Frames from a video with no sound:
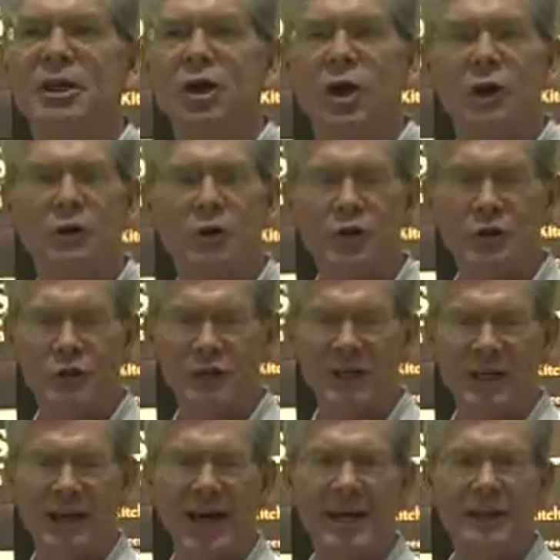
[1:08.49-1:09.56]
culture and
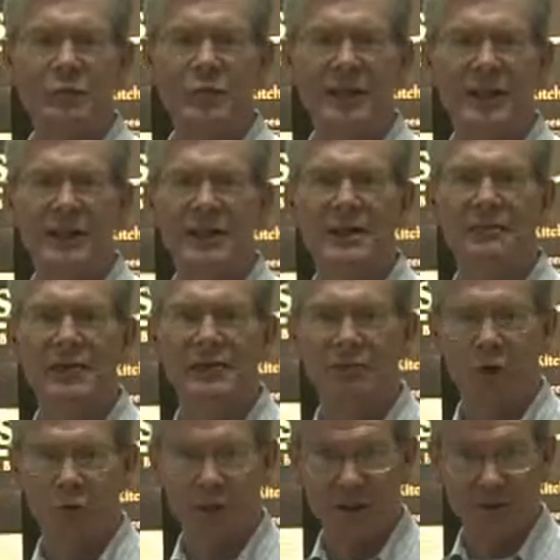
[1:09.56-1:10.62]
society we live,
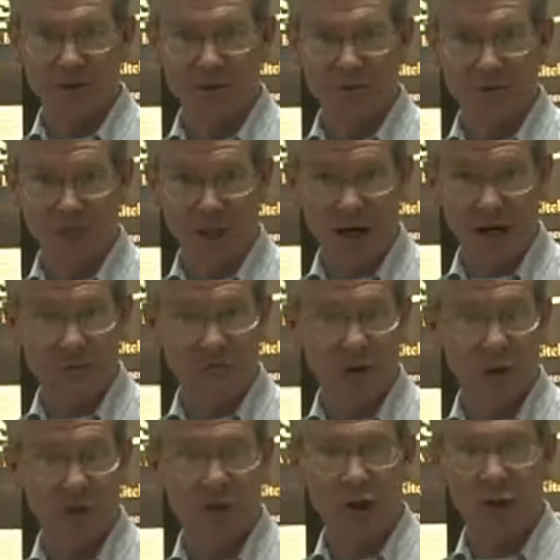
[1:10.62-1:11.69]
unfortunately, a lot of
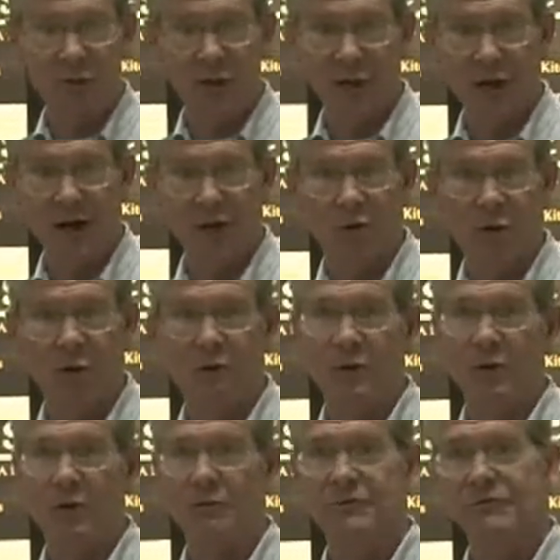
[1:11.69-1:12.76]
folks don't know how to grow their
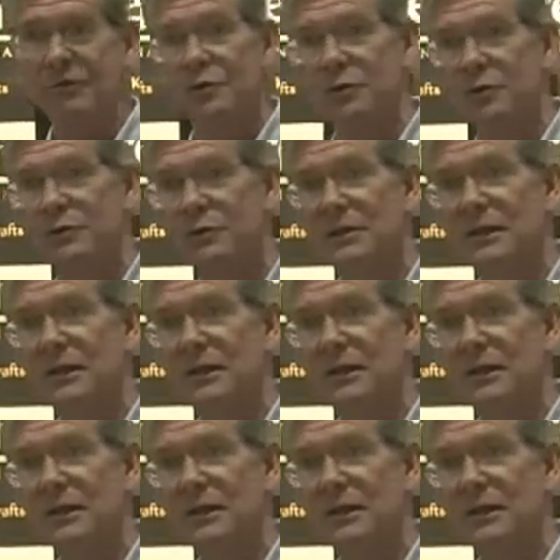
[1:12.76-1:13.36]
own food.